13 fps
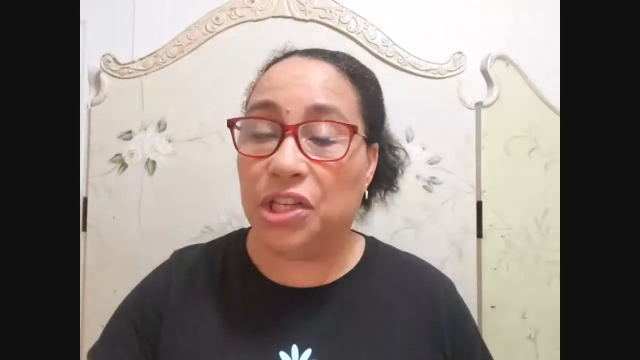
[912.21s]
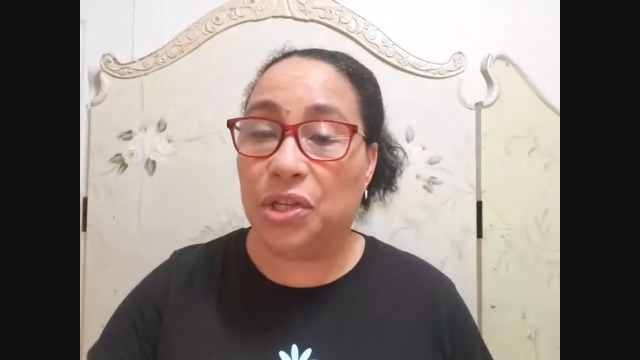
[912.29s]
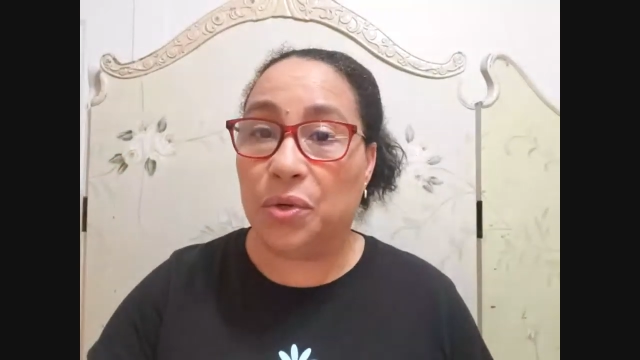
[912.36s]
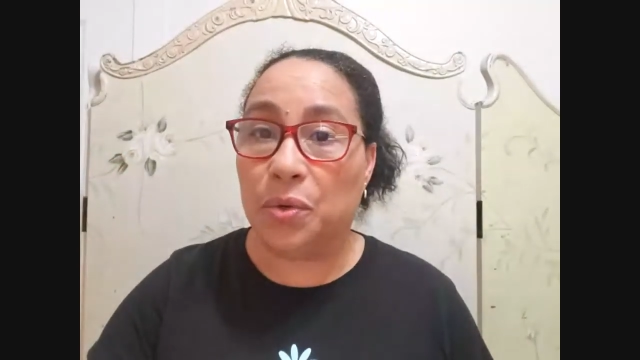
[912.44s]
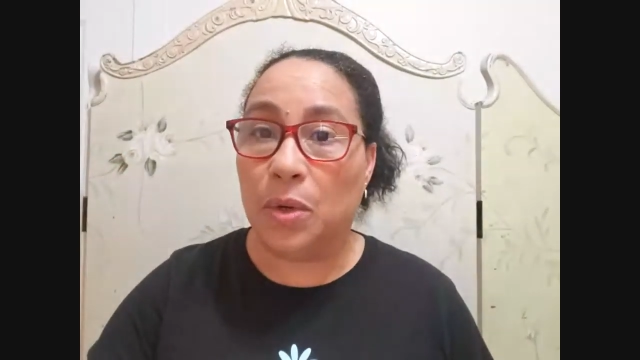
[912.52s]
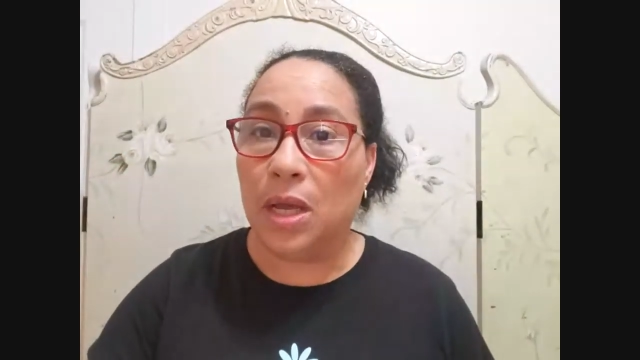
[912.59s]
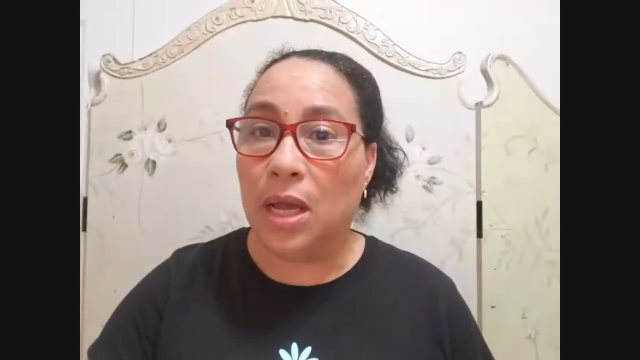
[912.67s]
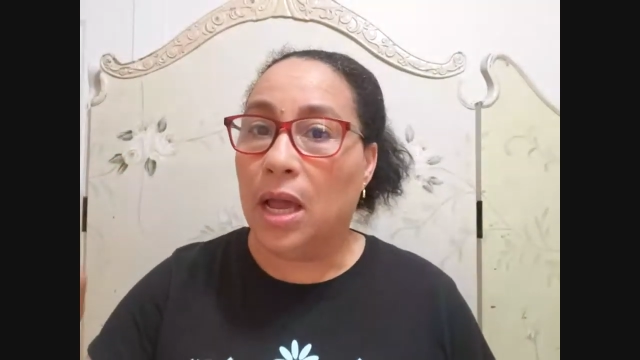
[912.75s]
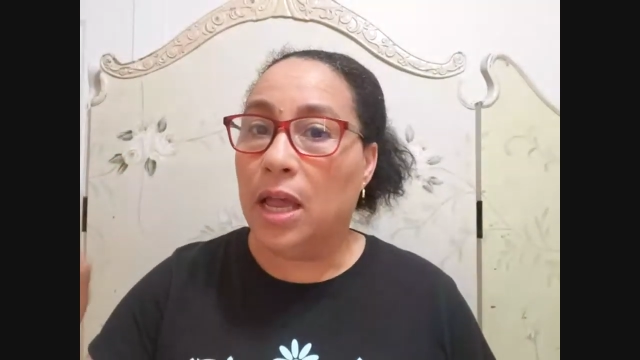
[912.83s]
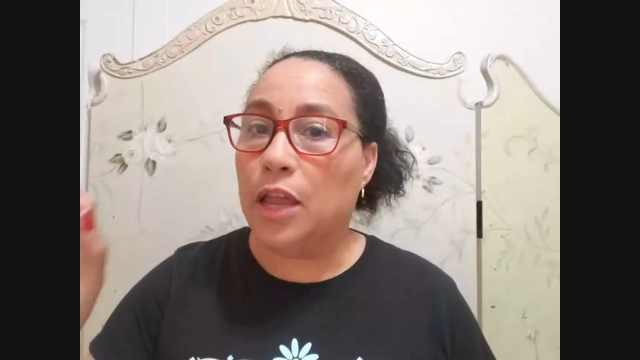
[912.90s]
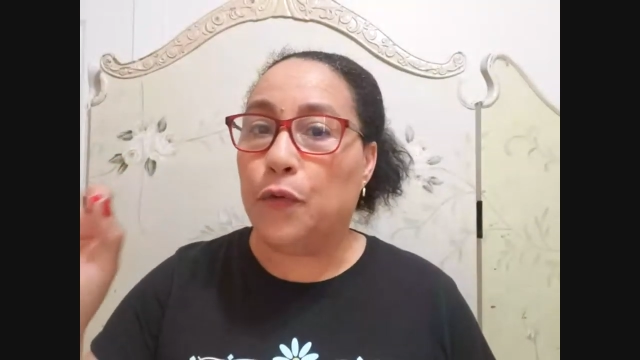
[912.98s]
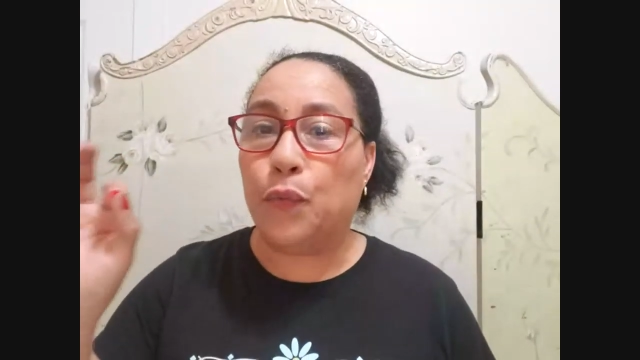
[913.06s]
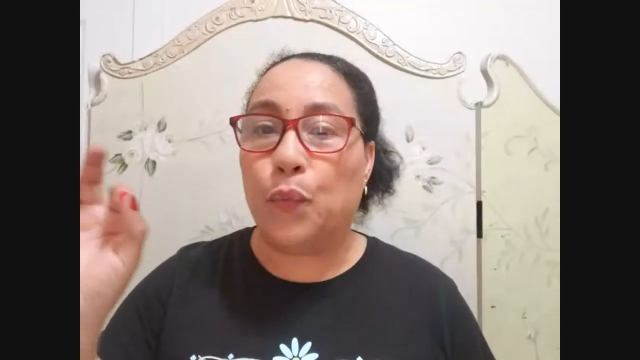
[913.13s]
you,
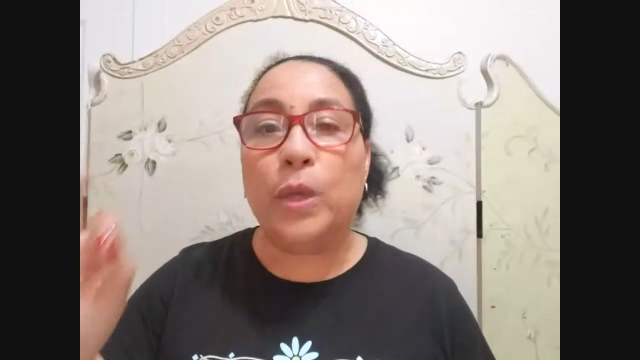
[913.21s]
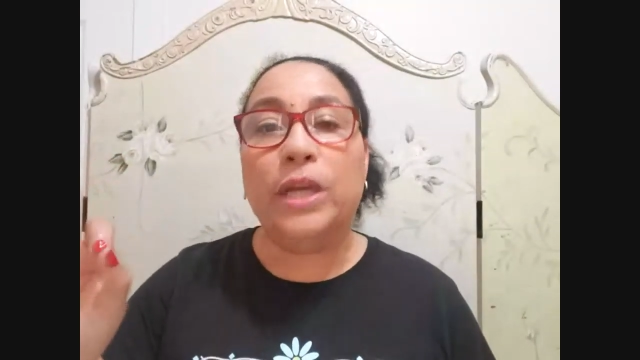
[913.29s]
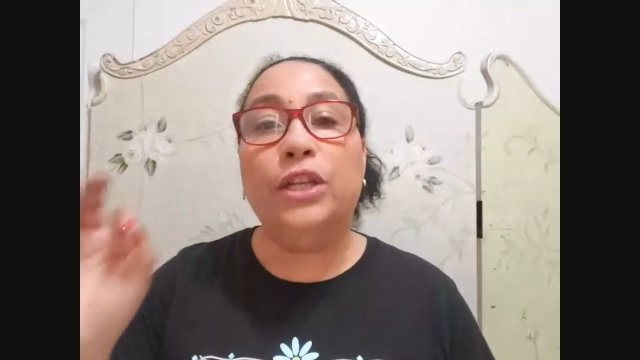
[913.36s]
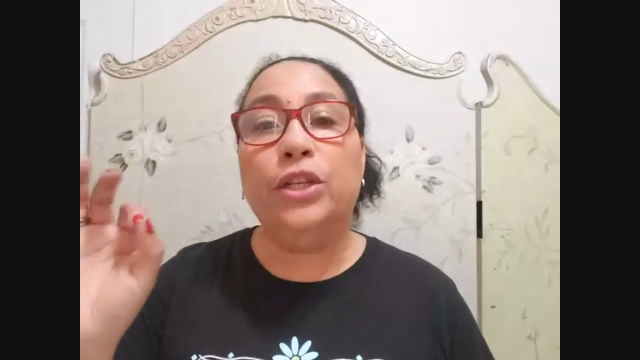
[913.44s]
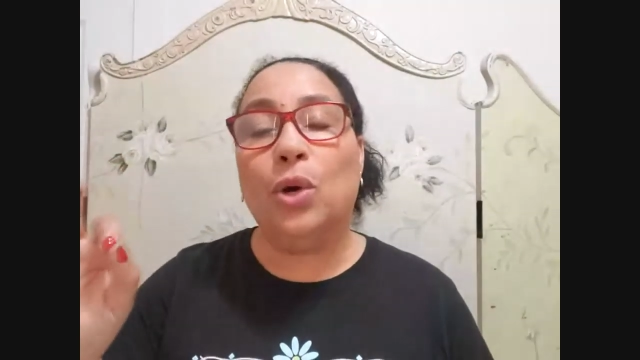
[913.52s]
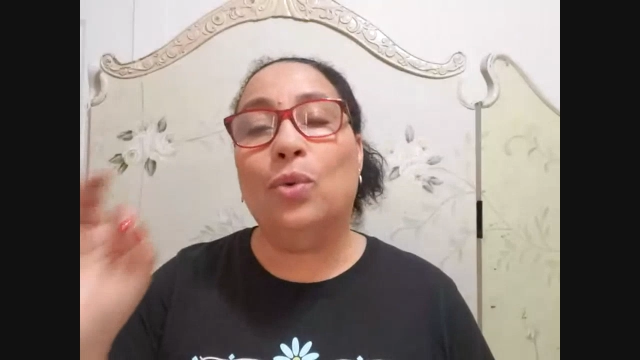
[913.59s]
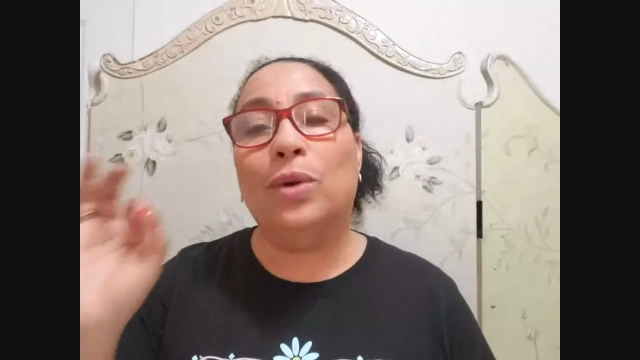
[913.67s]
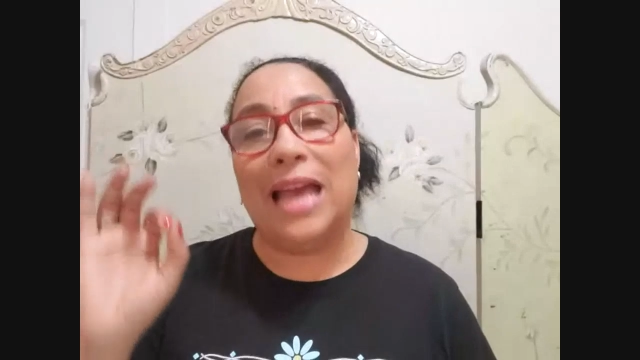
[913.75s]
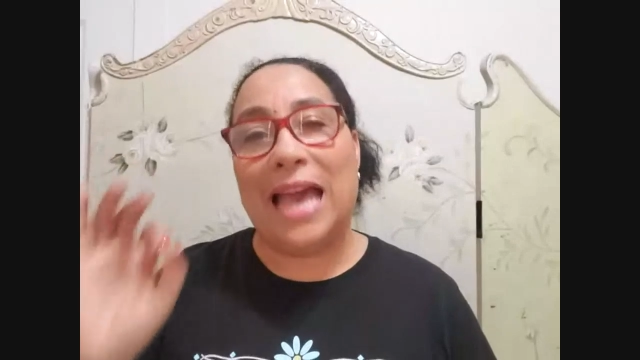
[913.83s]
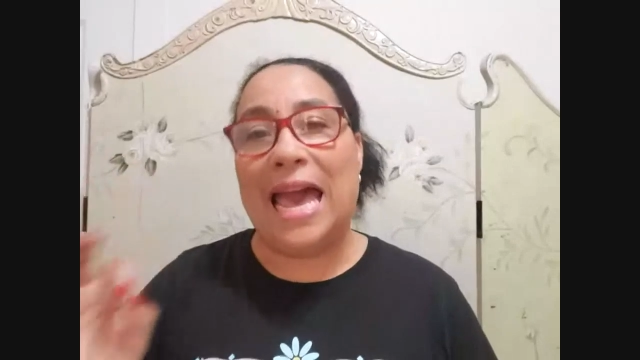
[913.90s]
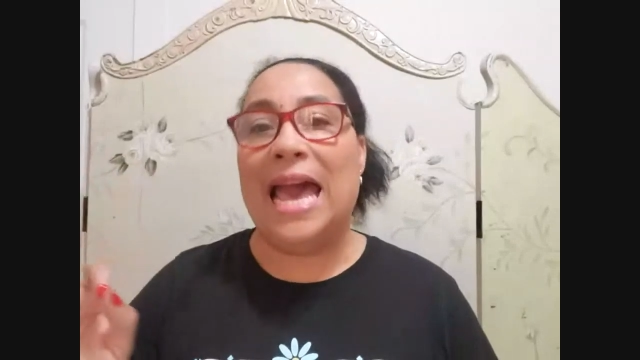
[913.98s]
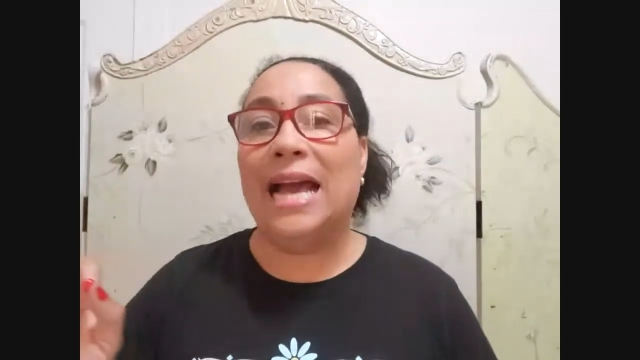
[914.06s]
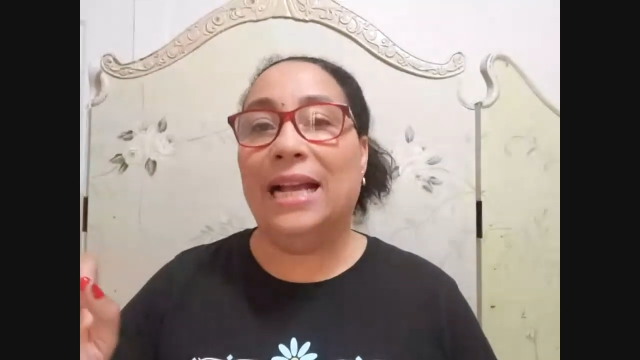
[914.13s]
if we don't
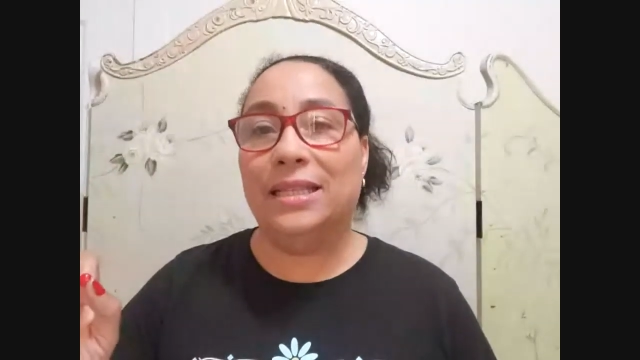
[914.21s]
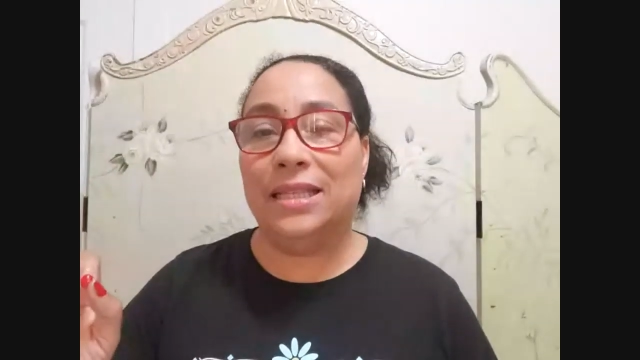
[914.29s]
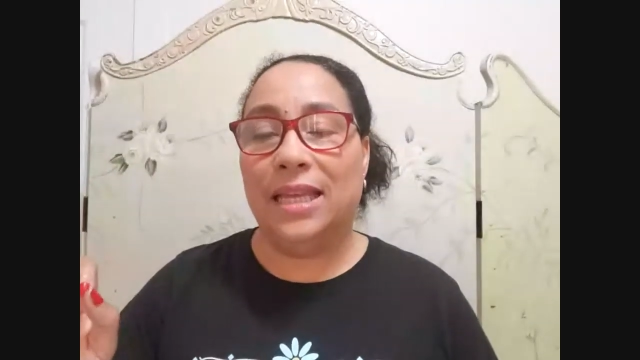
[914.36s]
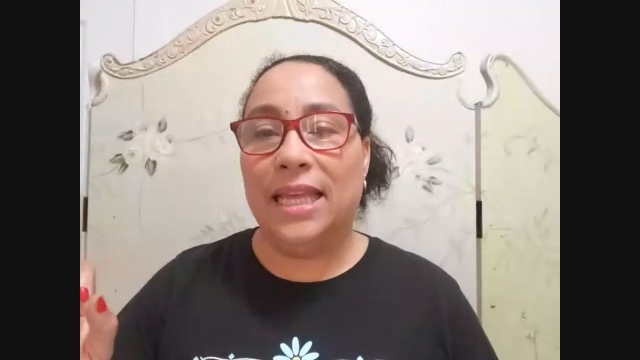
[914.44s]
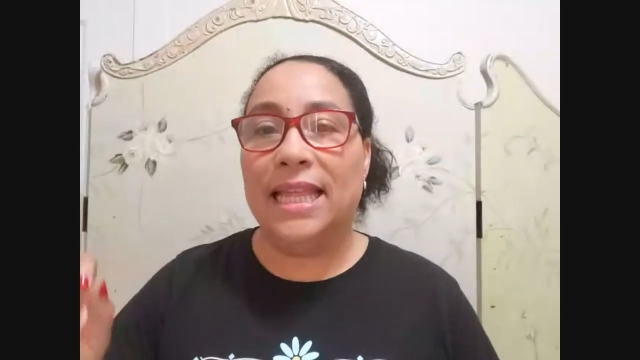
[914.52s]
act,